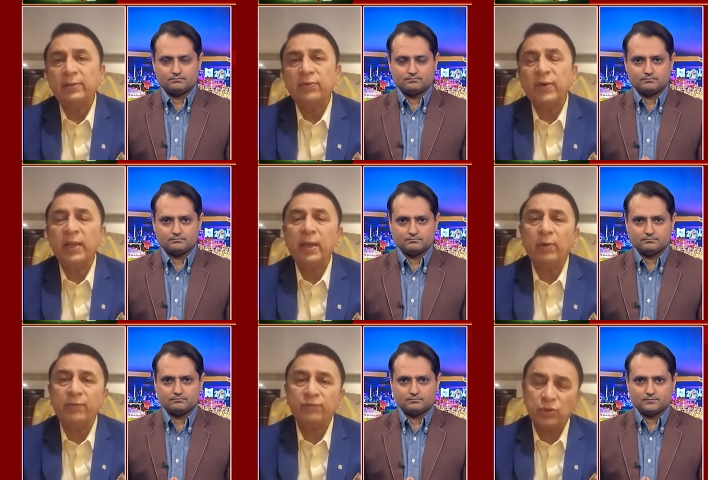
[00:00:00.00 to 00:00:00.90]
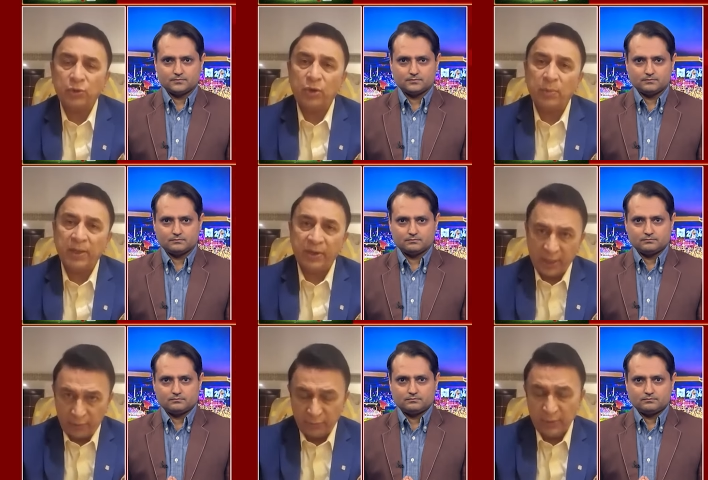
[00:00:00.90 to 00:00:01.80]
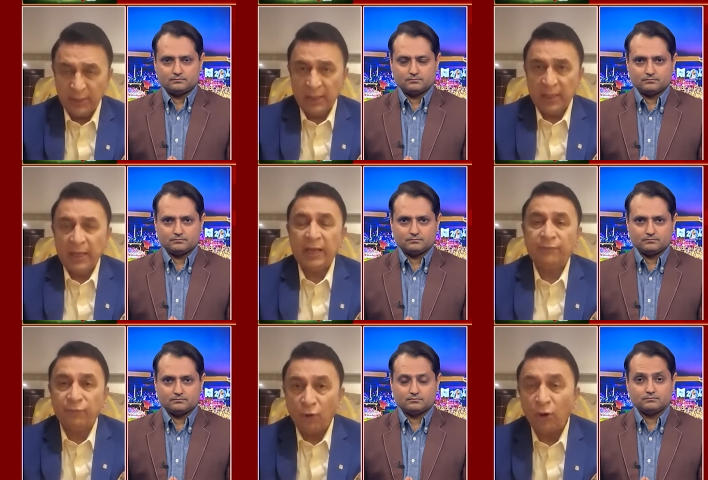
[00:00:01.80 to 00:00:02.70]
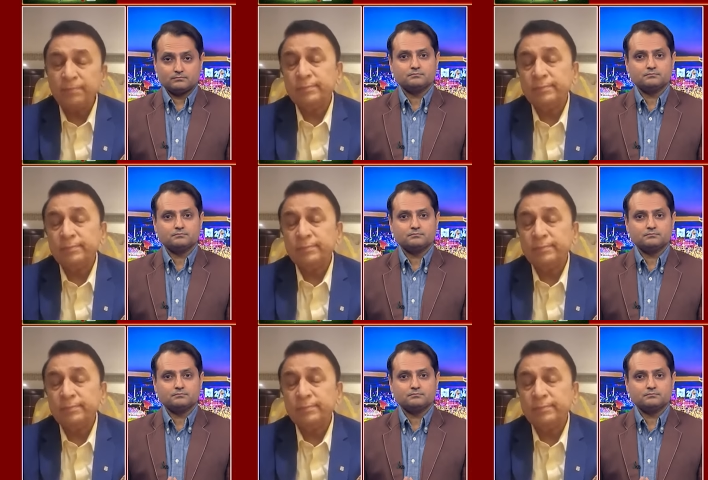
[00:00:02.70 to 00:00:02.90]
Speaker 1: at three, I would have Surya Kumar Yadav at four,